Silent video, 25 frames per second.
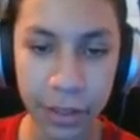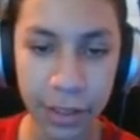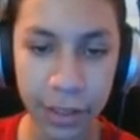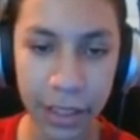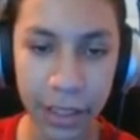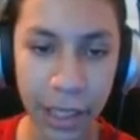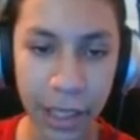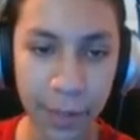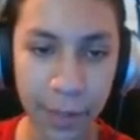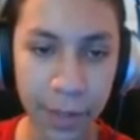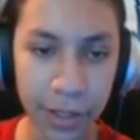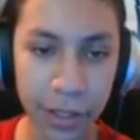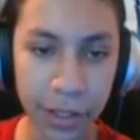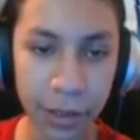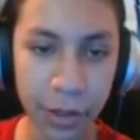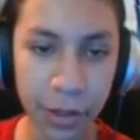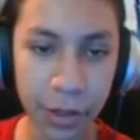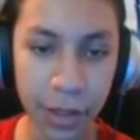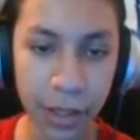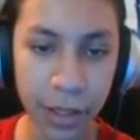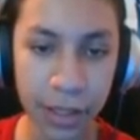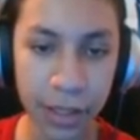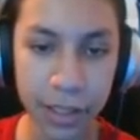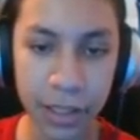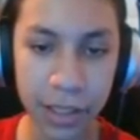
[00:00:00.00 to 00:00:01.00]
I'm gonna do
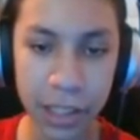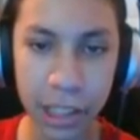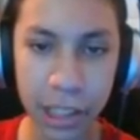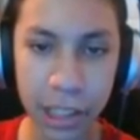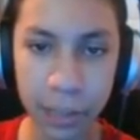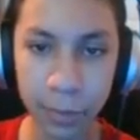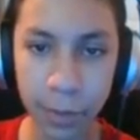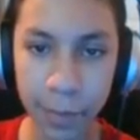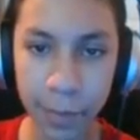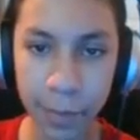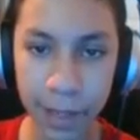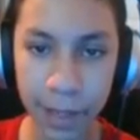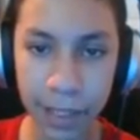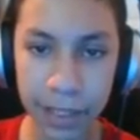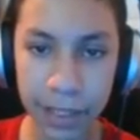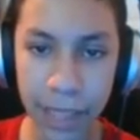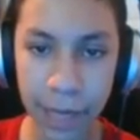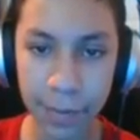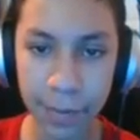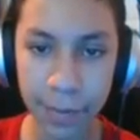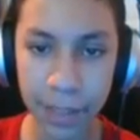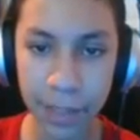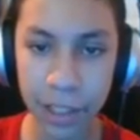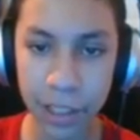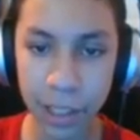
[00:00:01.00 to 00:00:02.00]
a considerable amount of
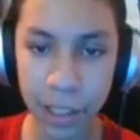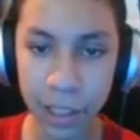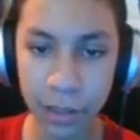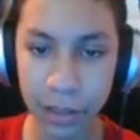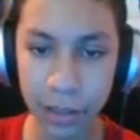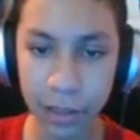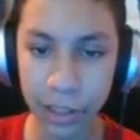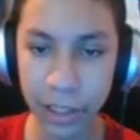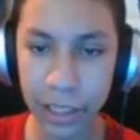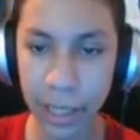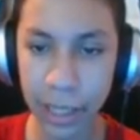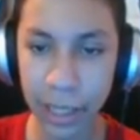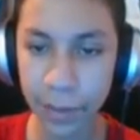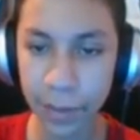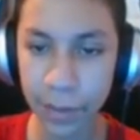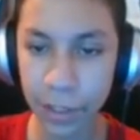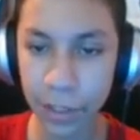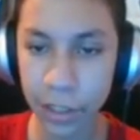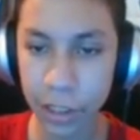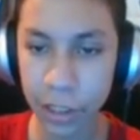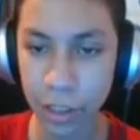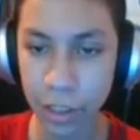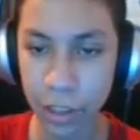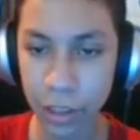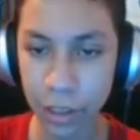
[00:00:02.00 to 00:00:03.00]
damage. I'll tell you that
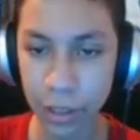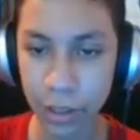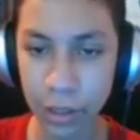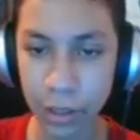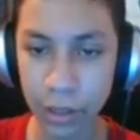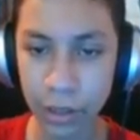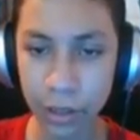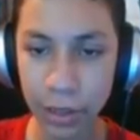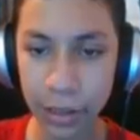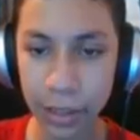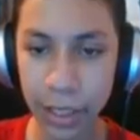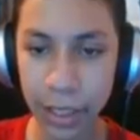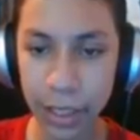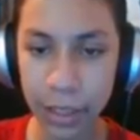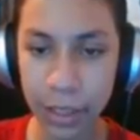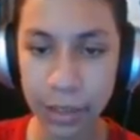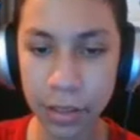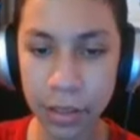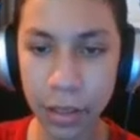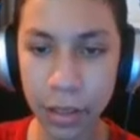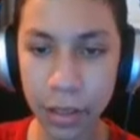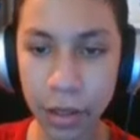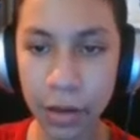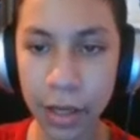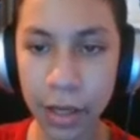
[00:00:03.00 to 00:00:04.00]
much.
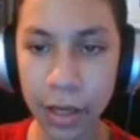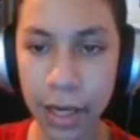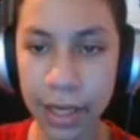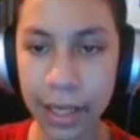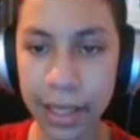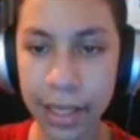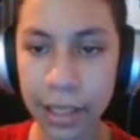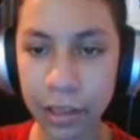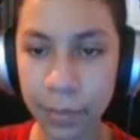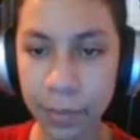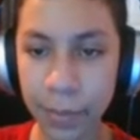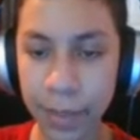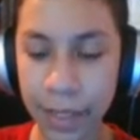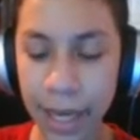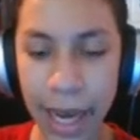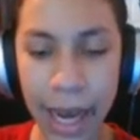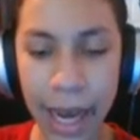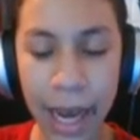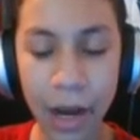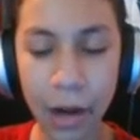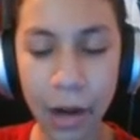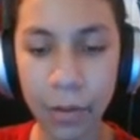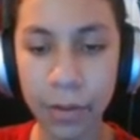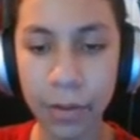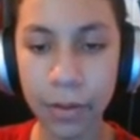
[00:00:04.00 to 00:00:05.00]
Yes. Oh god, he killed me.
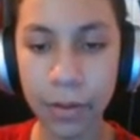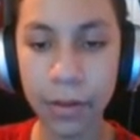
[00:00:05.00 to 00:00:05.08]
How?